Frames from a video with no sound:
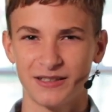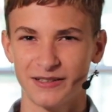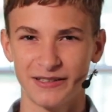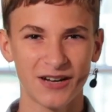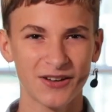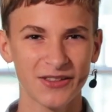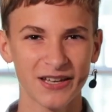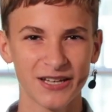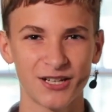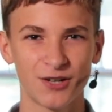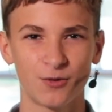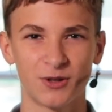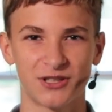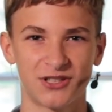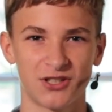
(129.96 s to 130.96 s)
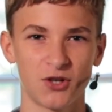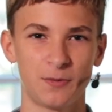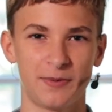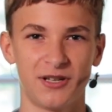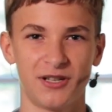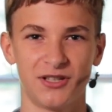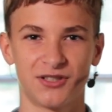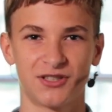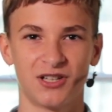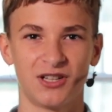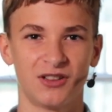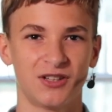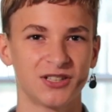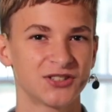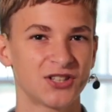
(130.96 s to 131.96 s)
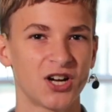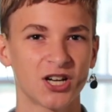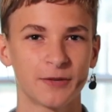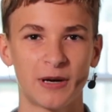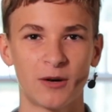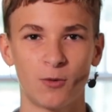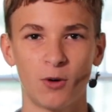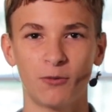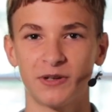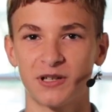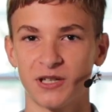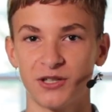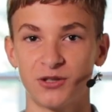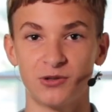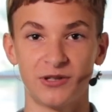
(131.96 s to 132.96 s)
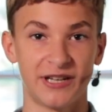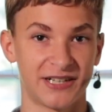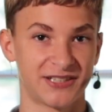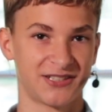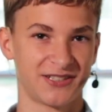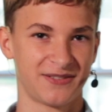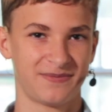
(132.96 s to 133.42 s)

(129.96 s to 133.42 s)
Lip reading: Now that you know what soap is, let's talk about what we can do next.